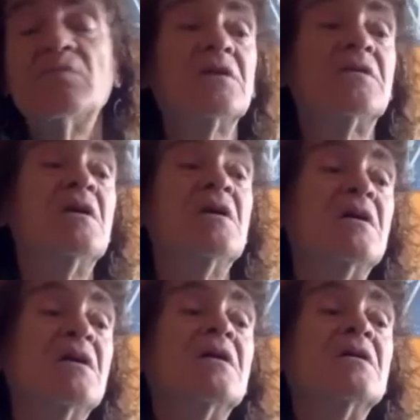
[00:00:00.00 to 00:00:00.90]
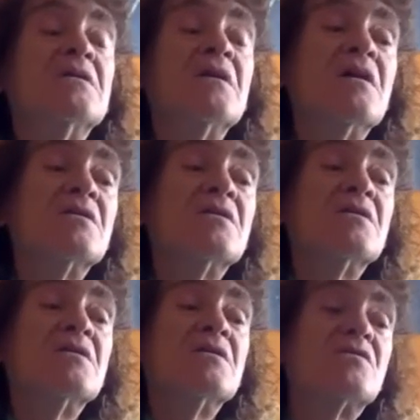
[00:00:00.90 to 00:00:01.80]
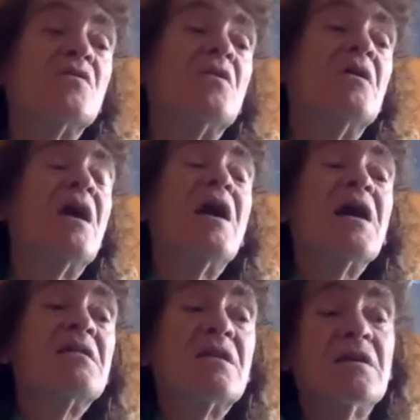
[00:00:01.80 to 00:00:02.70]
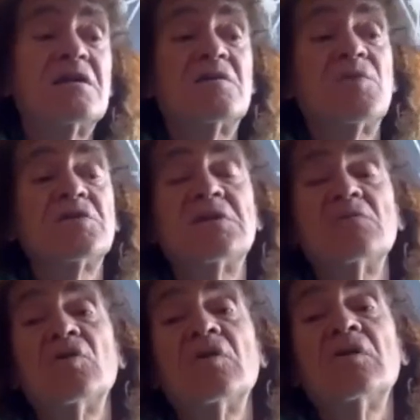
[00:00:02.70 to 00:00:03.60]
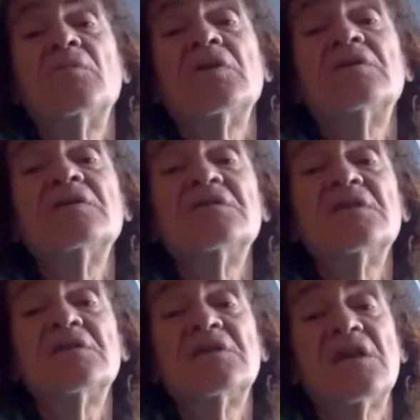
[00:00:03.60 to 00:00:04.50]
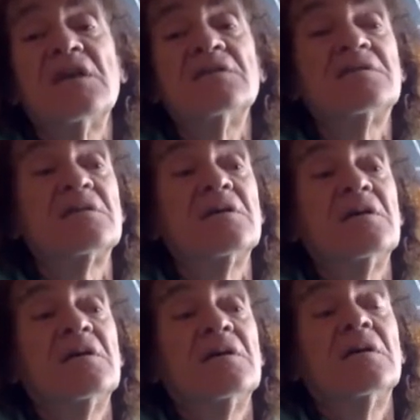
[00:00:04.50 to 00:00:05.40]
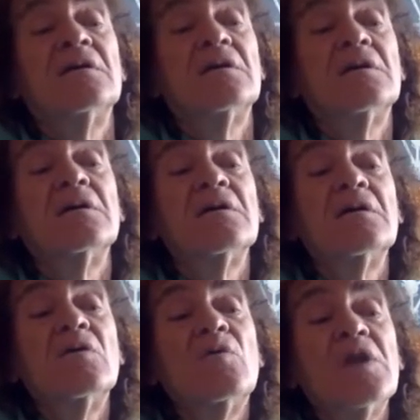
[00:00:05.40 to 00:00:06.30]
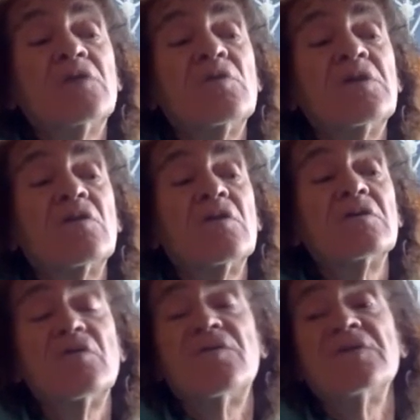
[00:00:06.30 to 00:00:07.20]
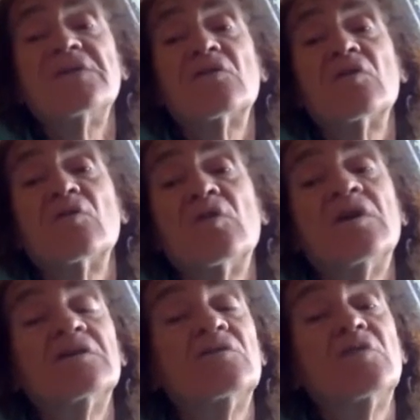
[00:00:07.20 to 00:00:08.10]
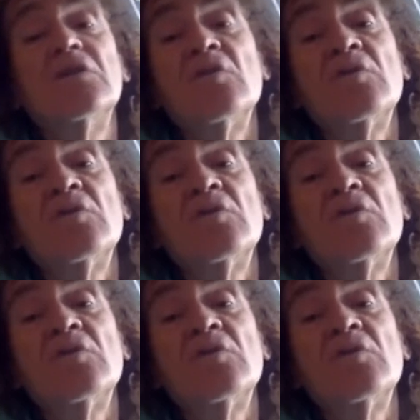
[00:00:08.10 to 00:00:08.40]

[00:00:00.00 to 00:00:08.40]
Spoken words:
But so I think it's possible, but in this case, what we call the physical world will